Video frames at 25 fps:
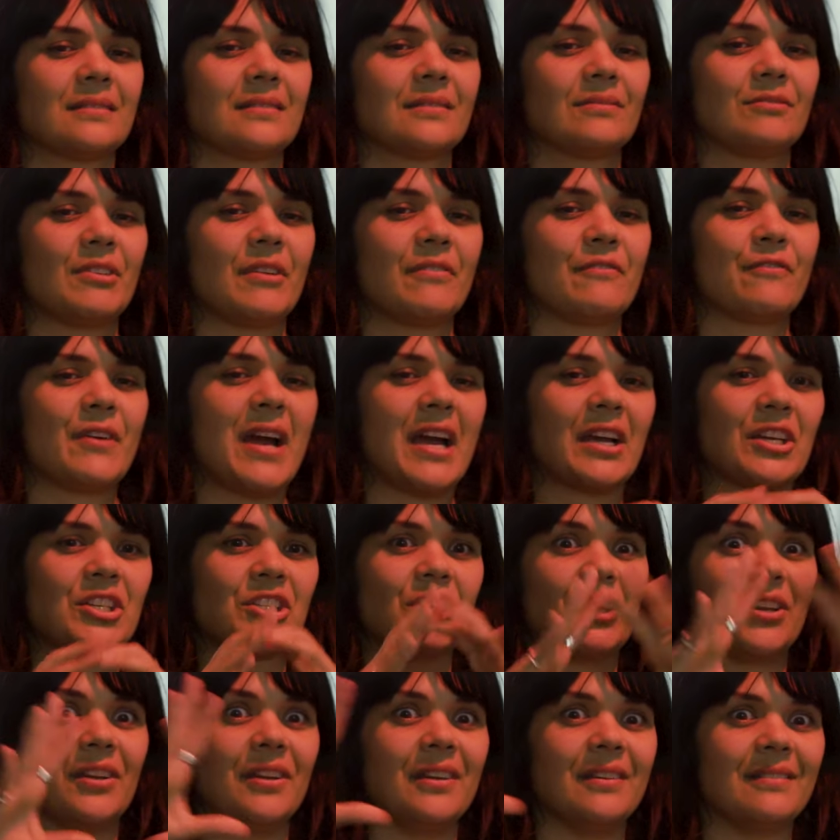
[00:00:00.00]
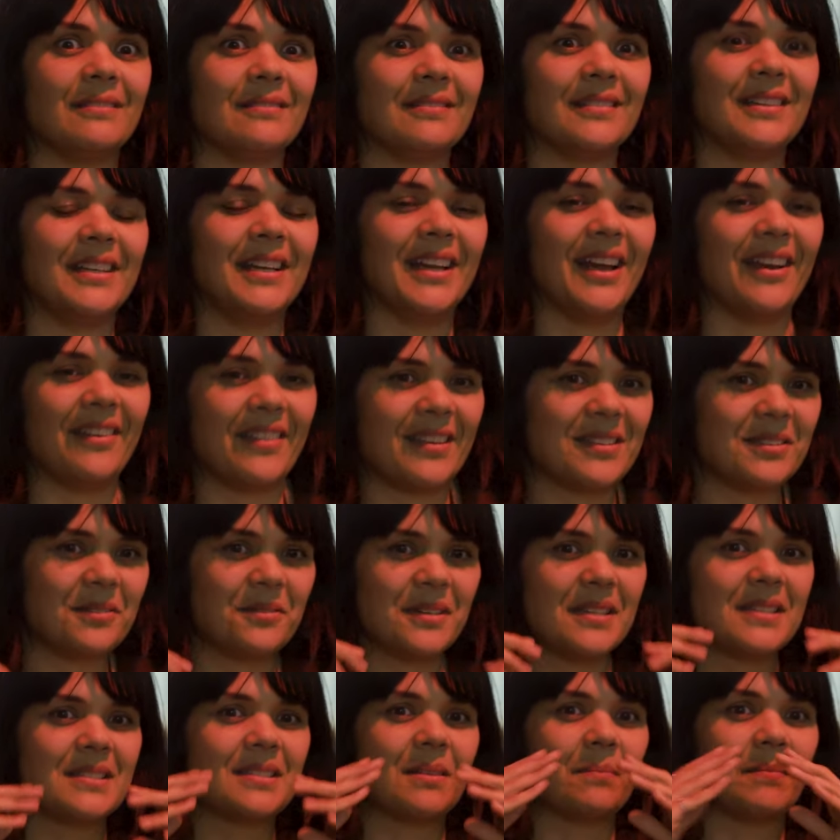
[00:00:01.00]
refraction, you know, there's
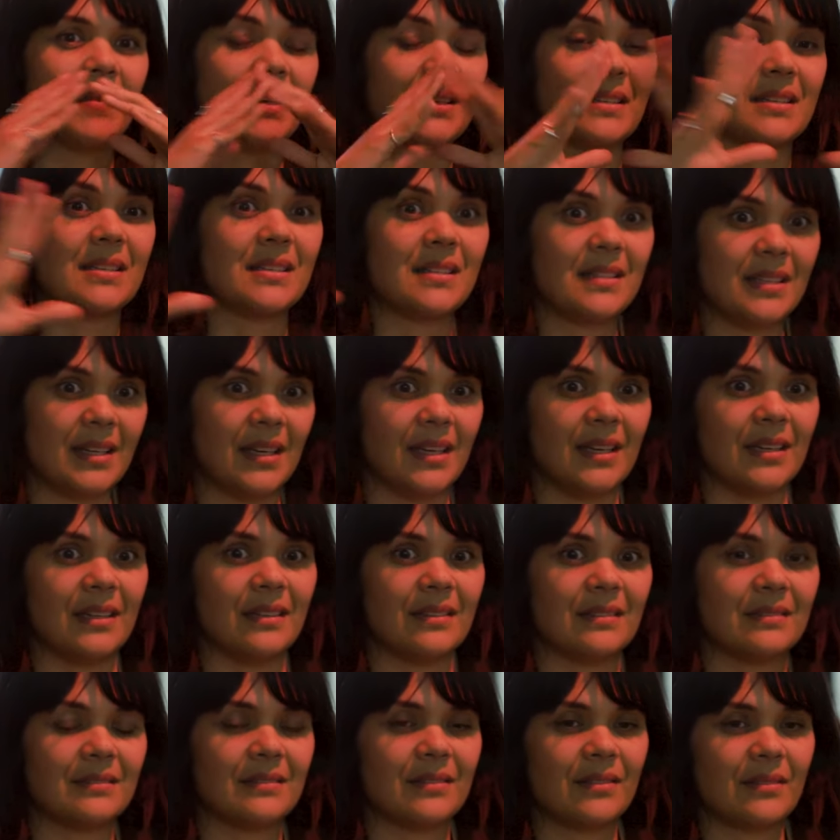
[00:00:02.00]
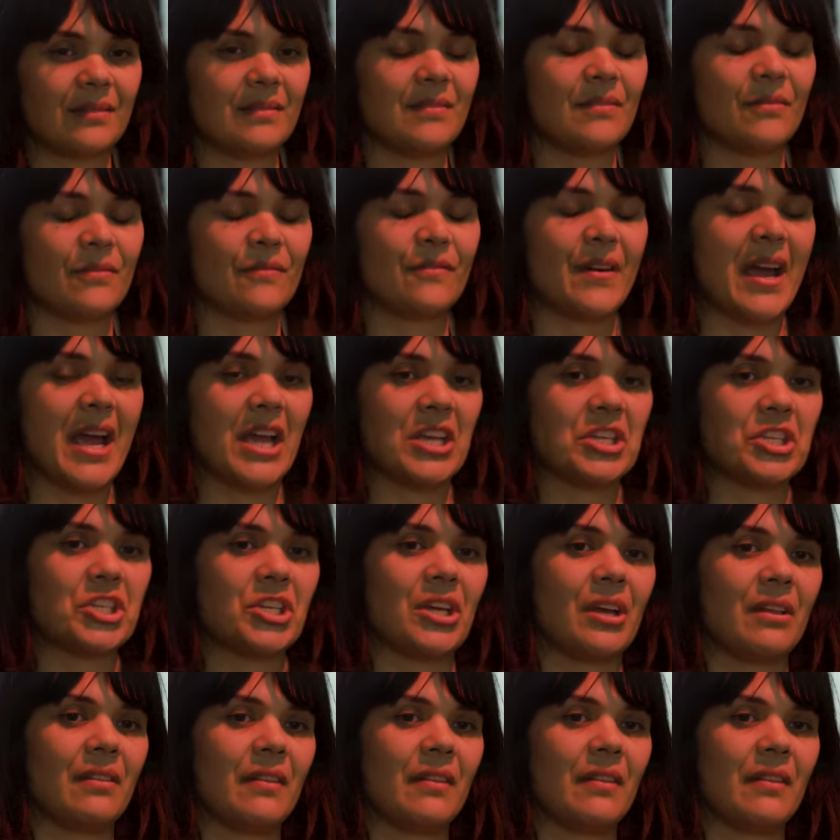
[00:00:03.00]
always something to see and fresh, I